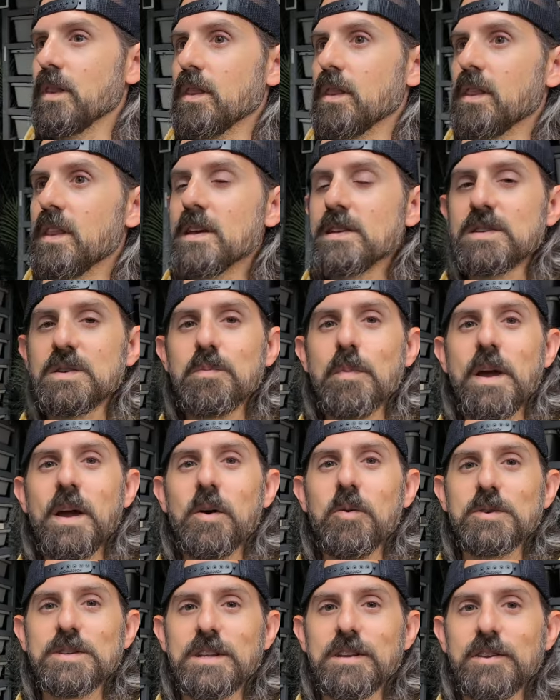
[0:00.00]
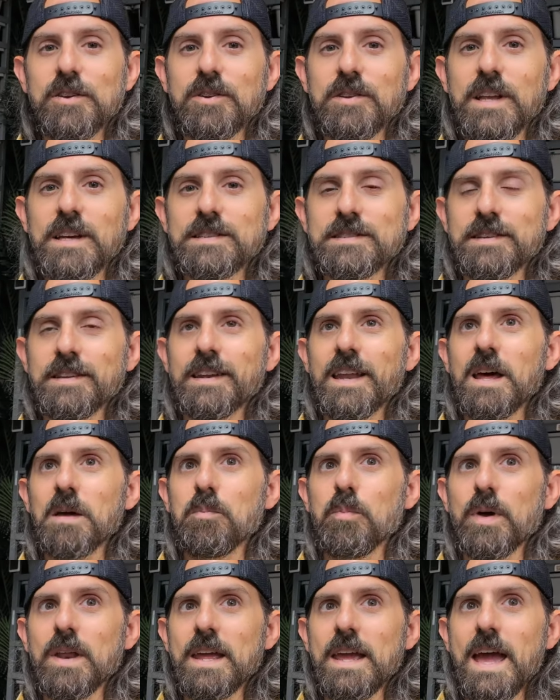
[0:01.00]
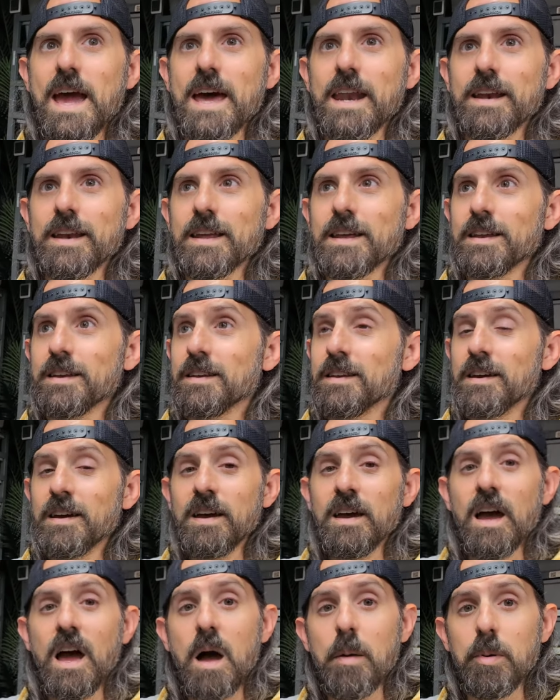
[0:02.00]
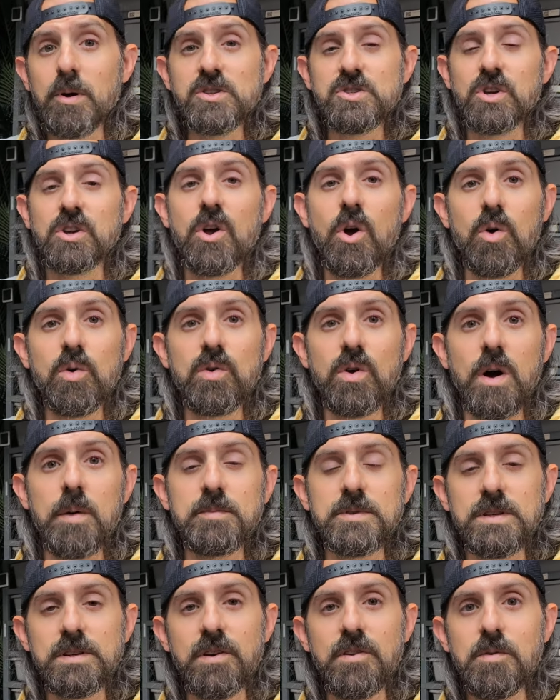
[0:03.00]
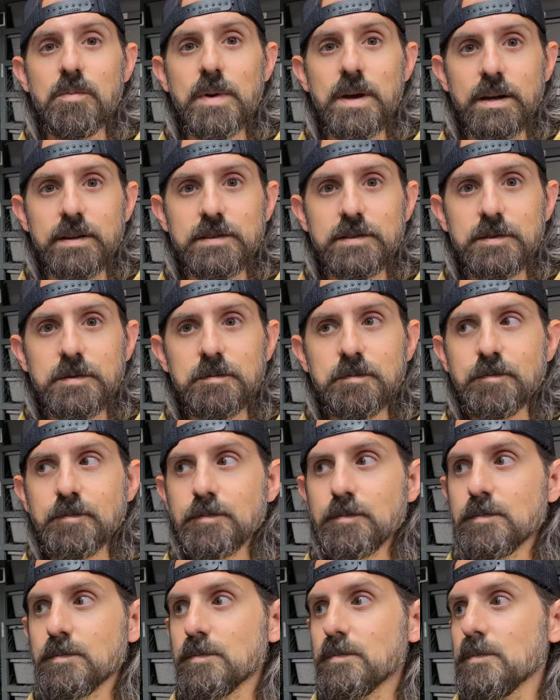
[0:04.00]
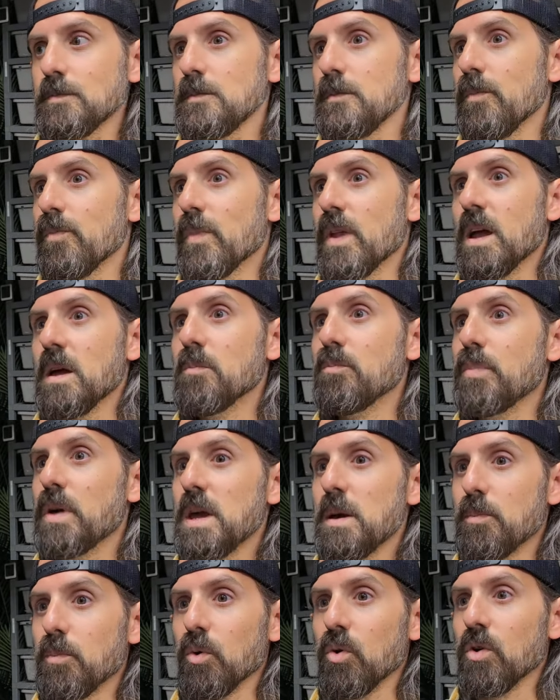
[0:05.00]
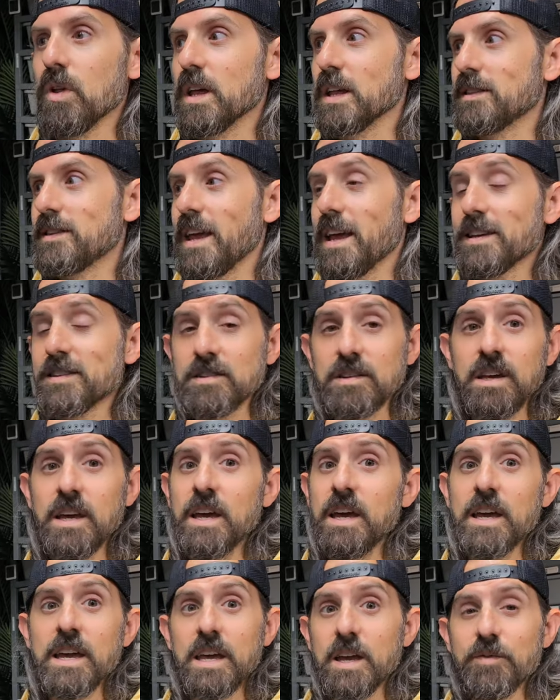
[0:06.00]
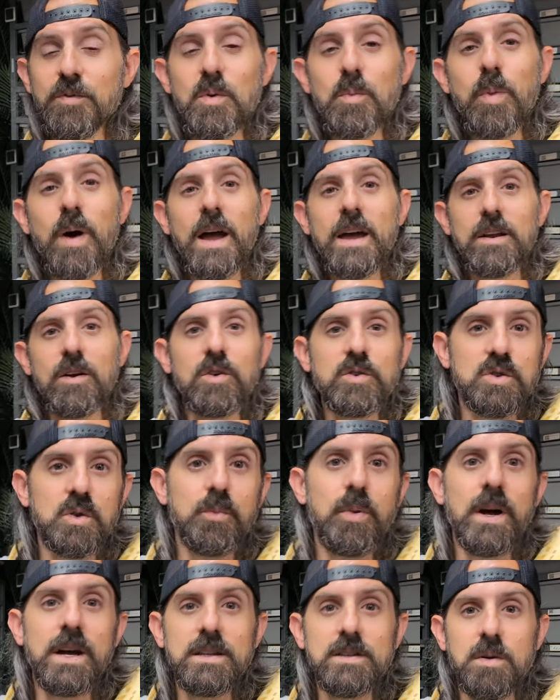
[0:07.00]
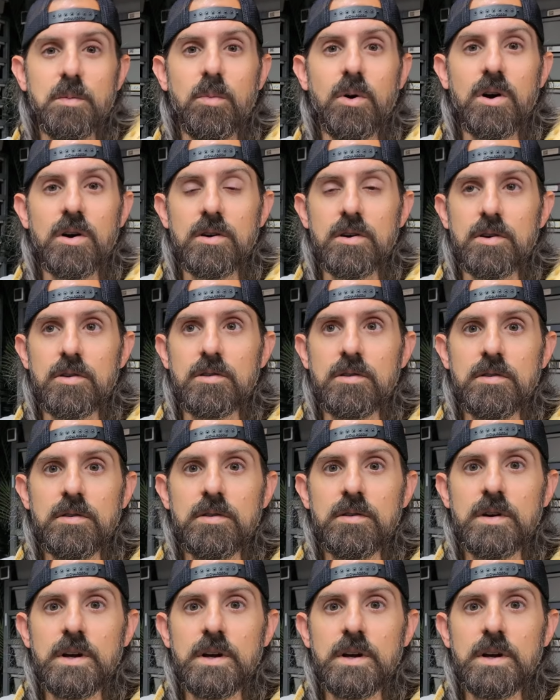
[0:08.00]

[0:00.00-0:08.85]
This male was a little less than that, but he added in a bunch of codoms into the mix. And if you buy an Ultra Pied tomorrow